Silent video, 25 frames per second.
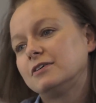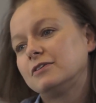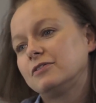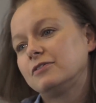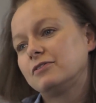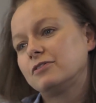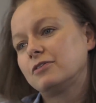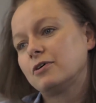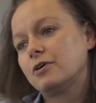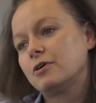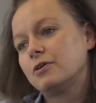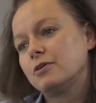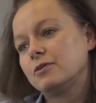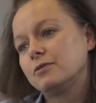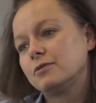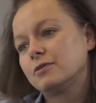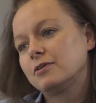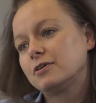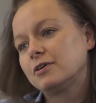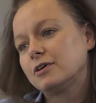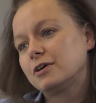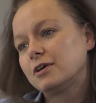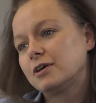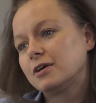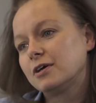So
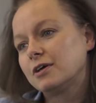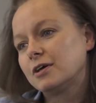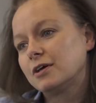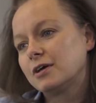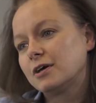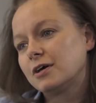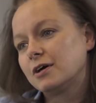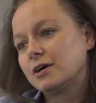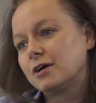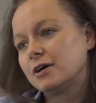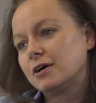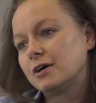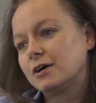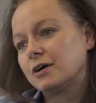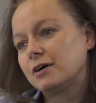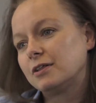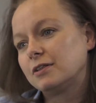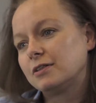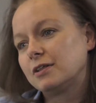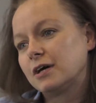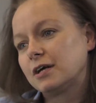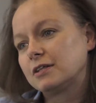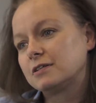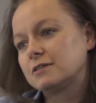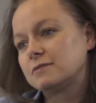
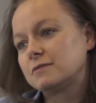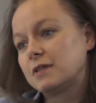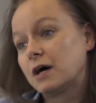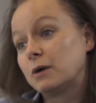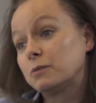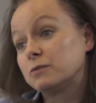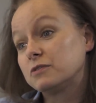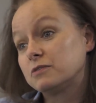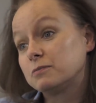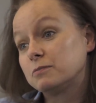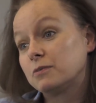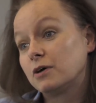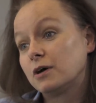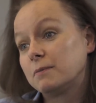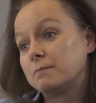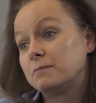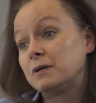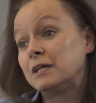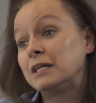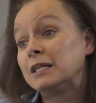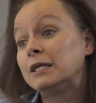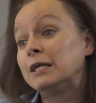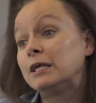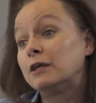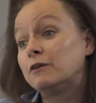that's, that was my
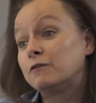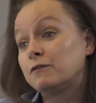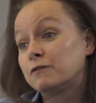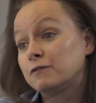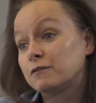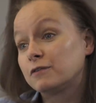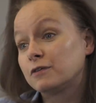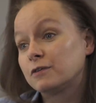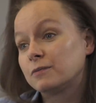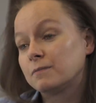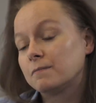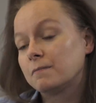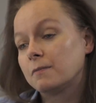belief